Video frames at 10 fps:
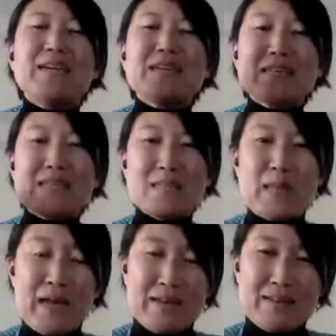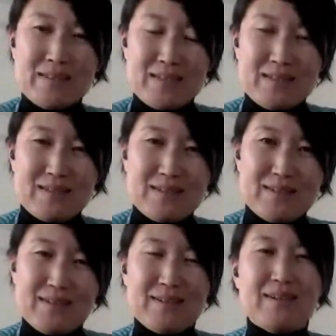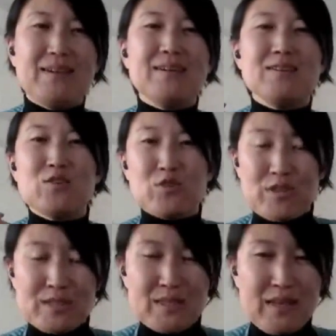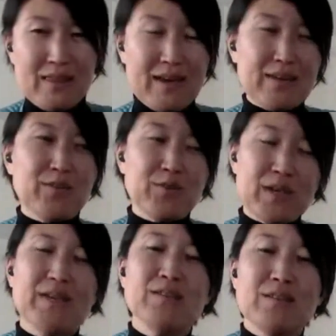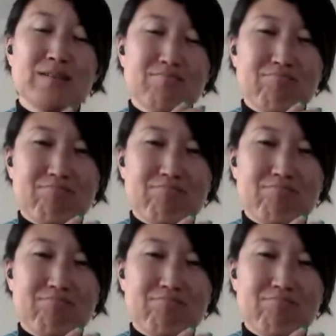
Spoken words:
instead trusting that you can